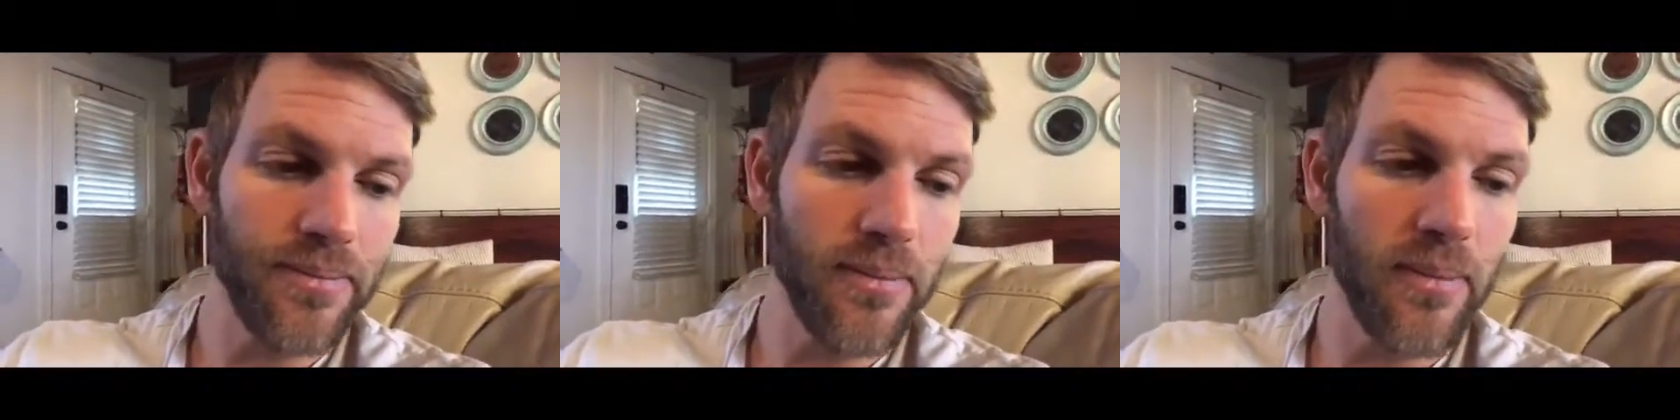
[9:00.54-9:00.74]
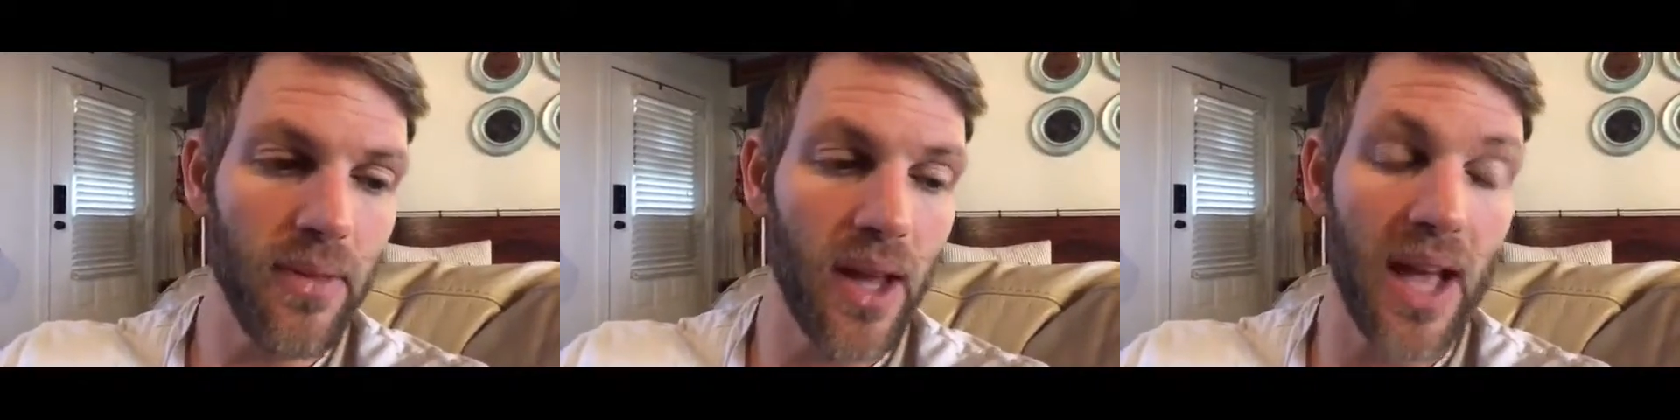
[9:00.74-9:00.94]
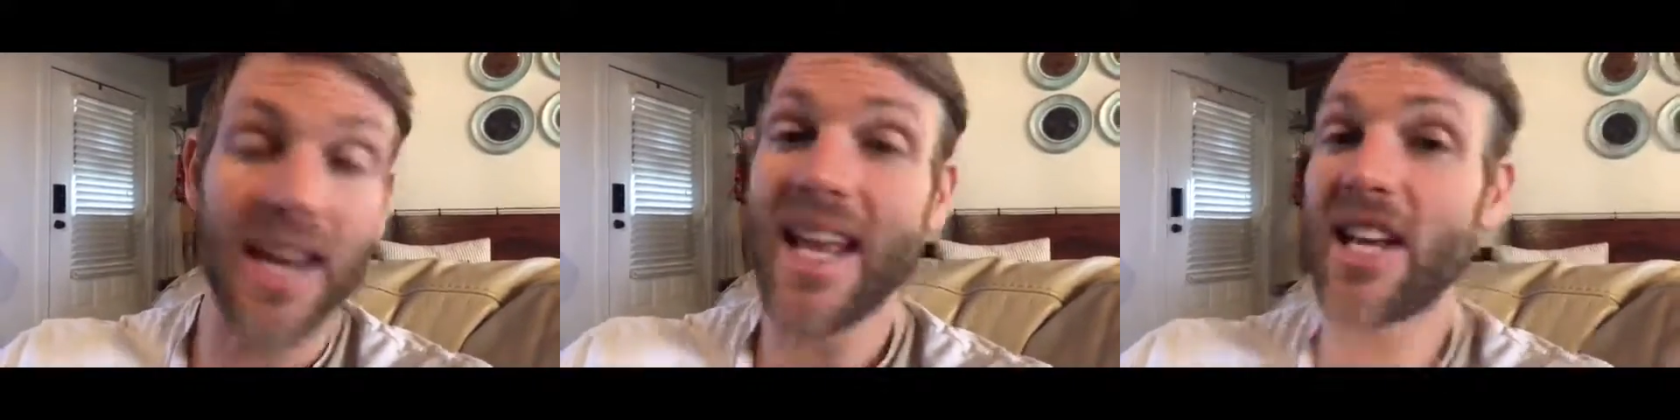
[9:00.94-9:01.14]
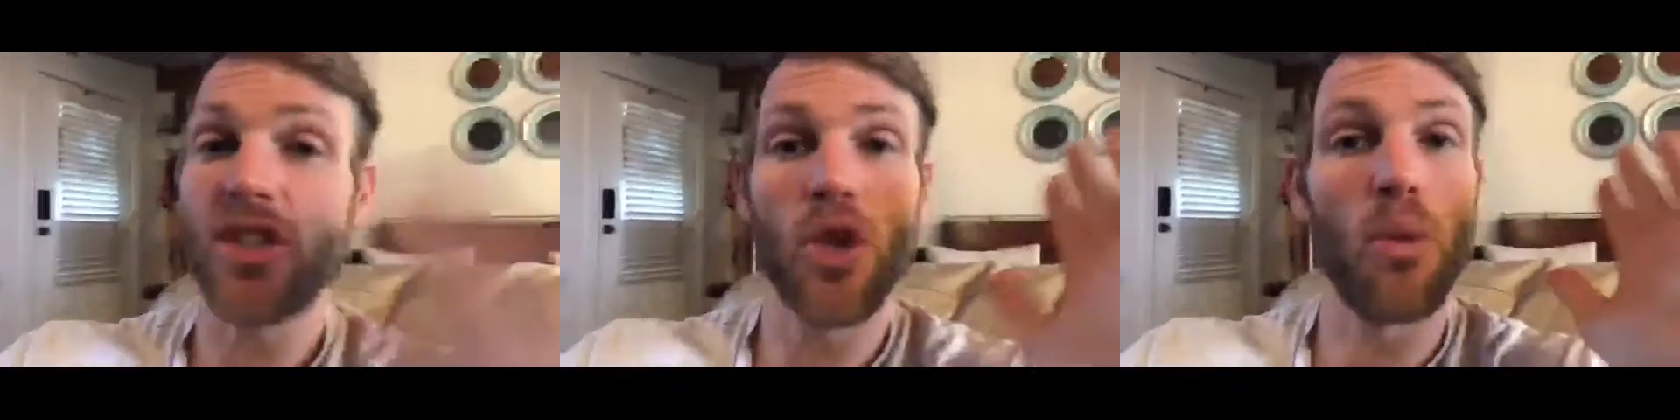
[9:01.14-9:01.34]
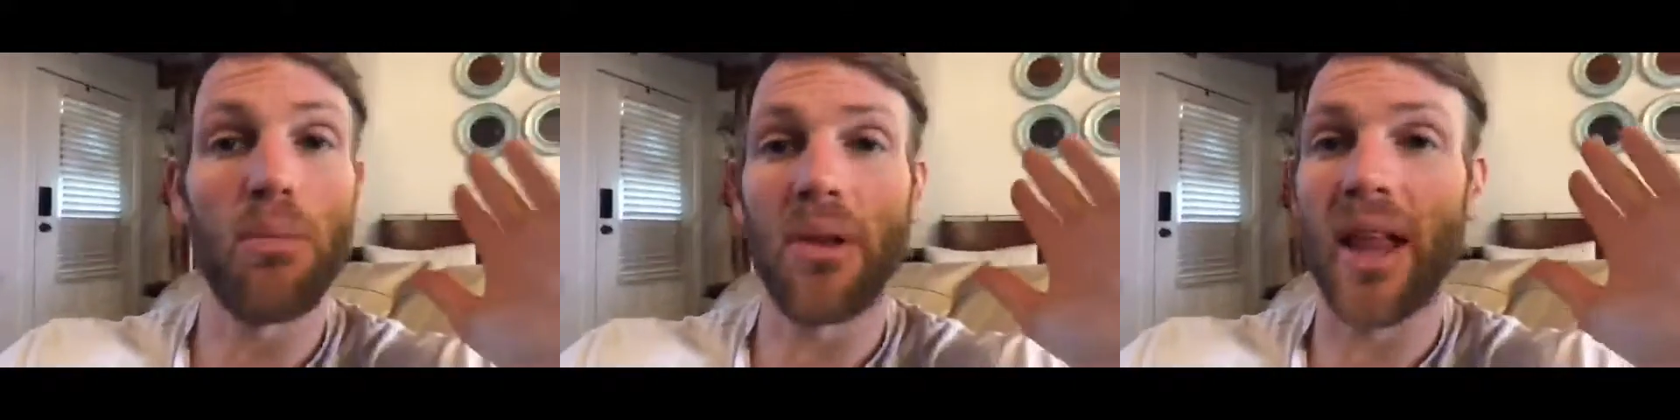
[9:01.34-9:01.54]
And he has
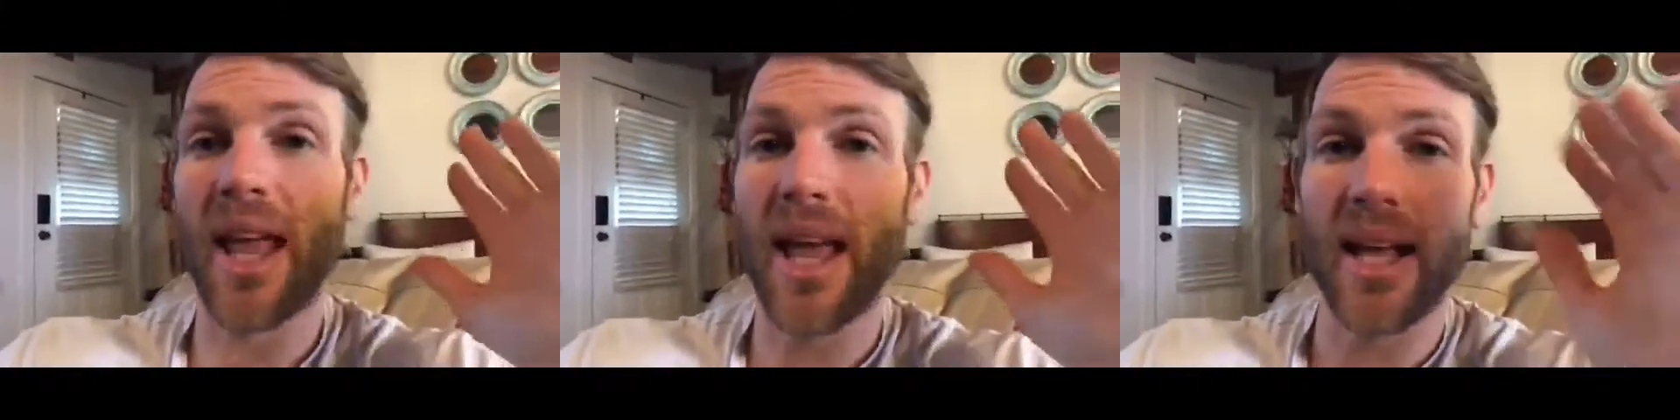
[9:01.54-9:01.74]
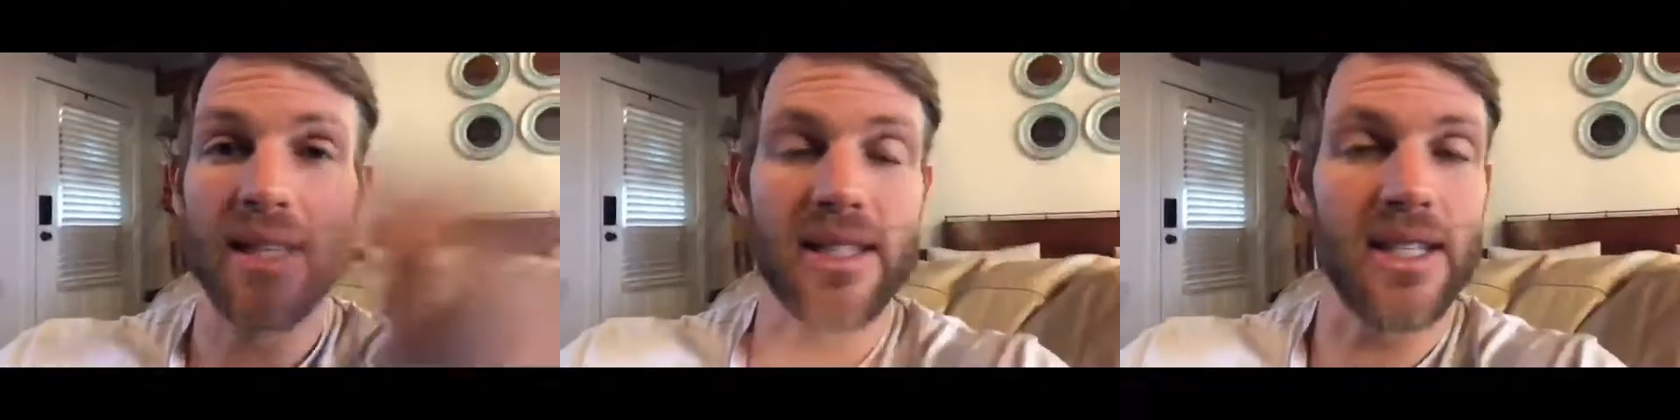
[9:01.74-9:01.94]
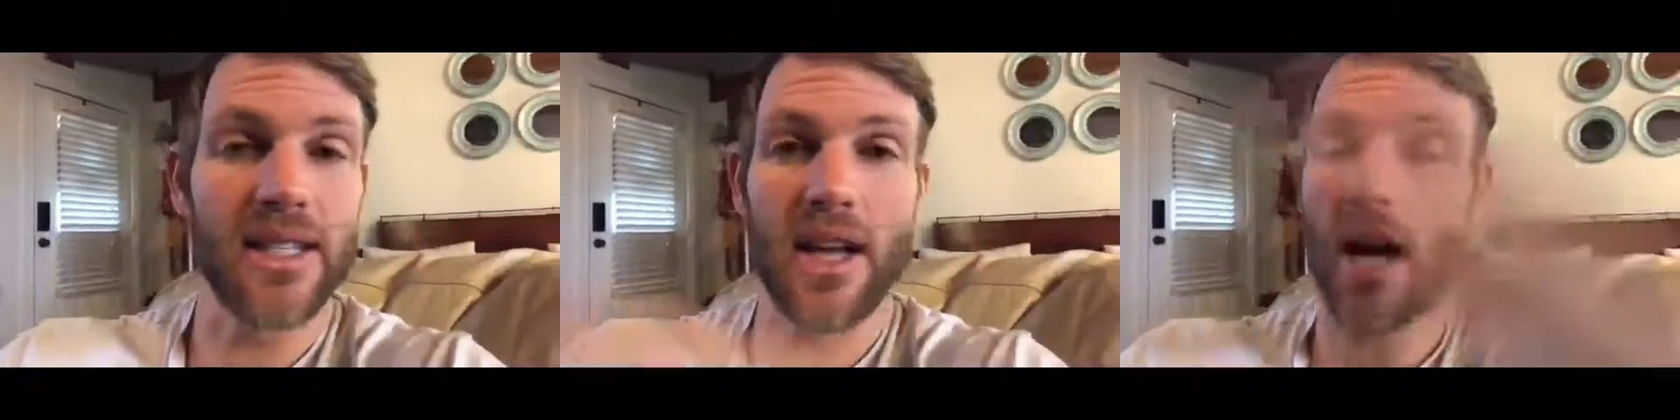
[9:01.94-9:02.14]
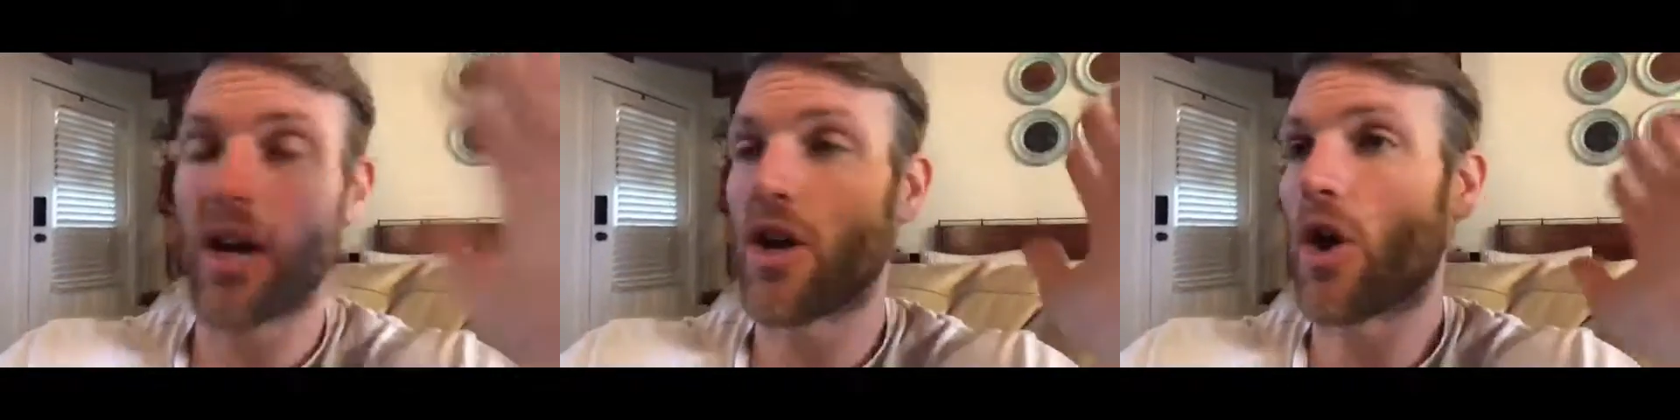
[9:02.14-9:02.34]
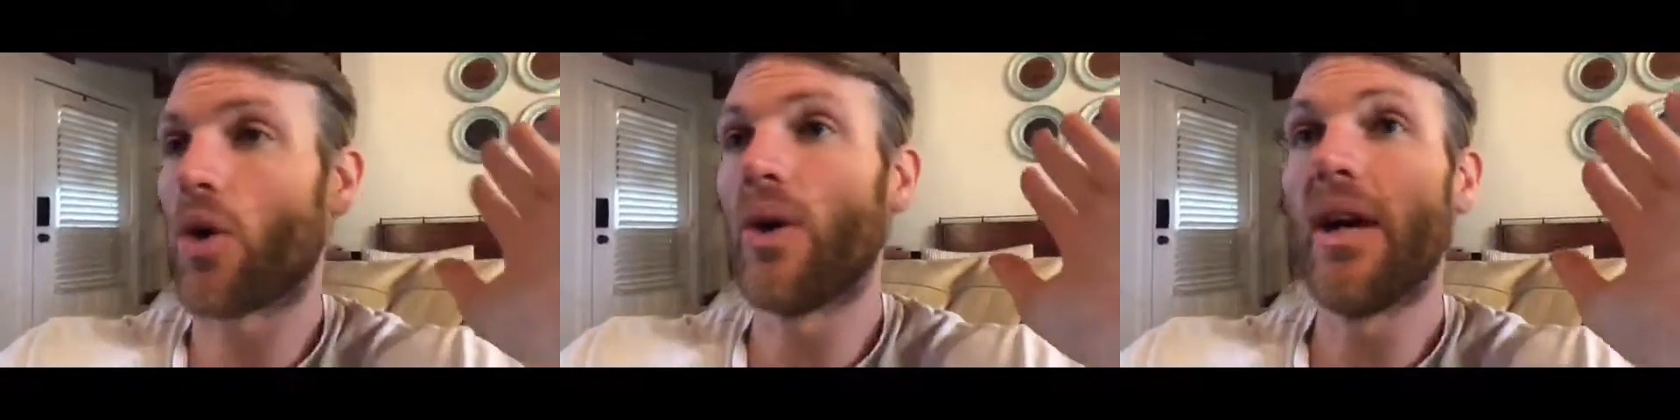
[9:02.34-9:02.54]
no plans. He's
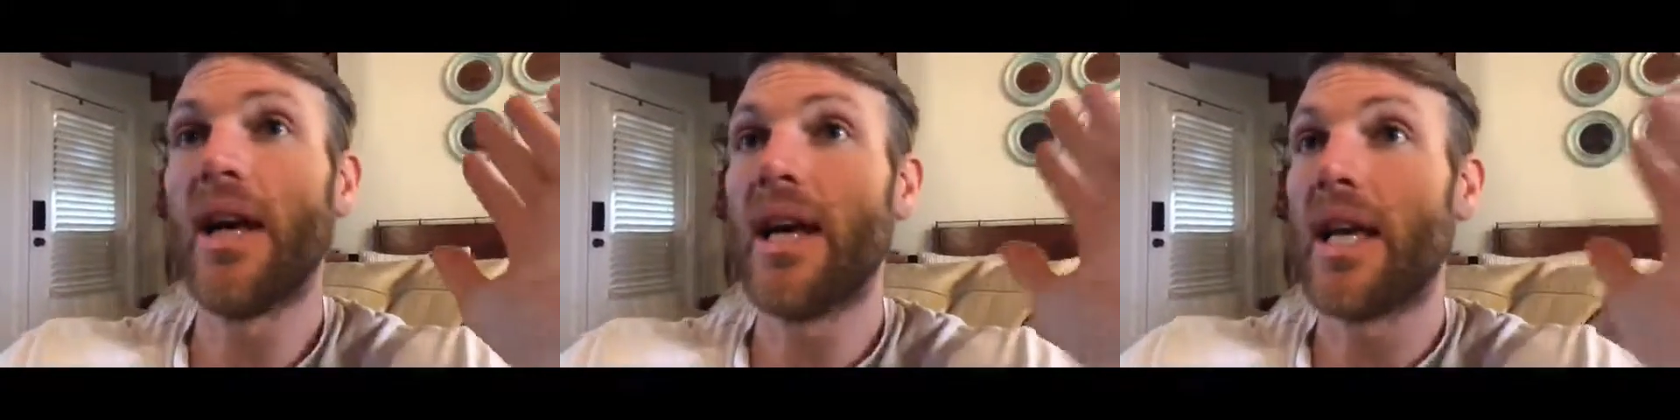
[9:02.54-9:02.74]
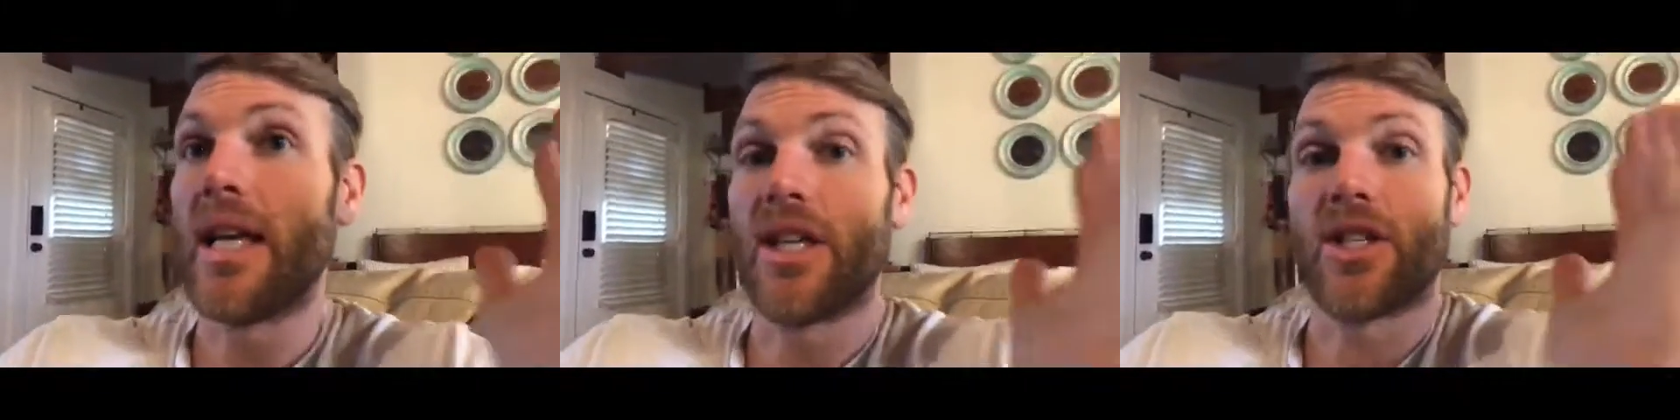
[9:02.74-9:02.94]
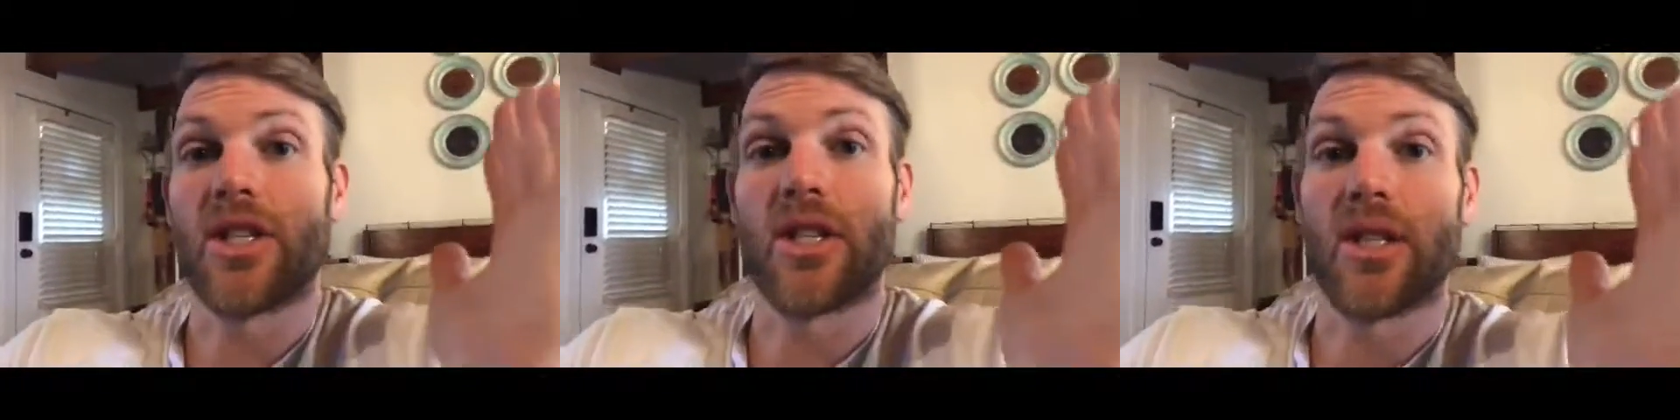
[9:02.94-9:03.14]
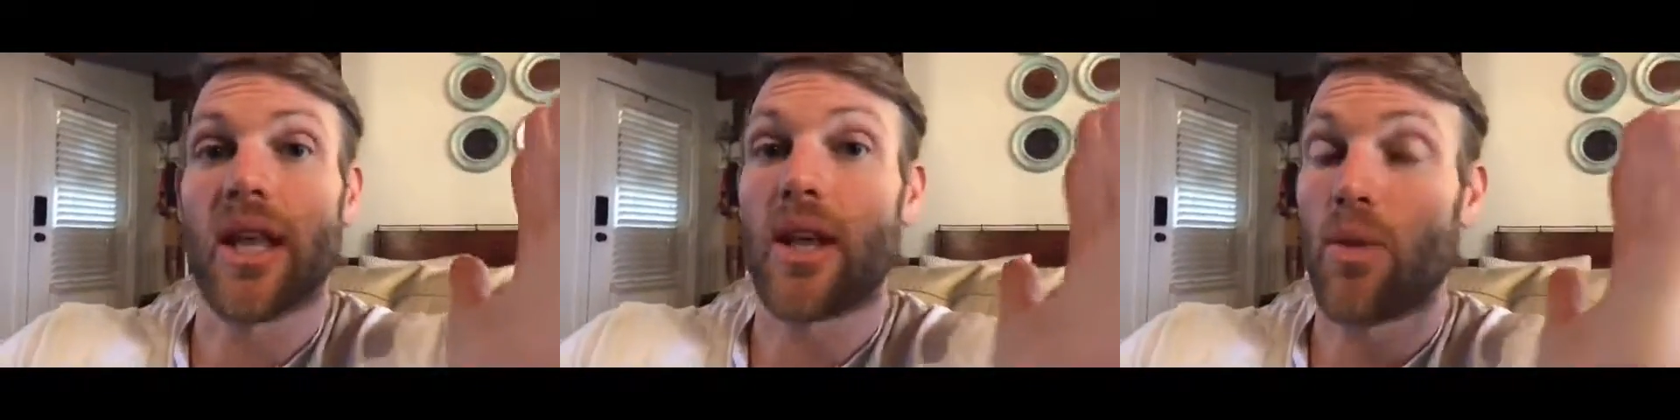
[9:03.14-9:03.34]
just like,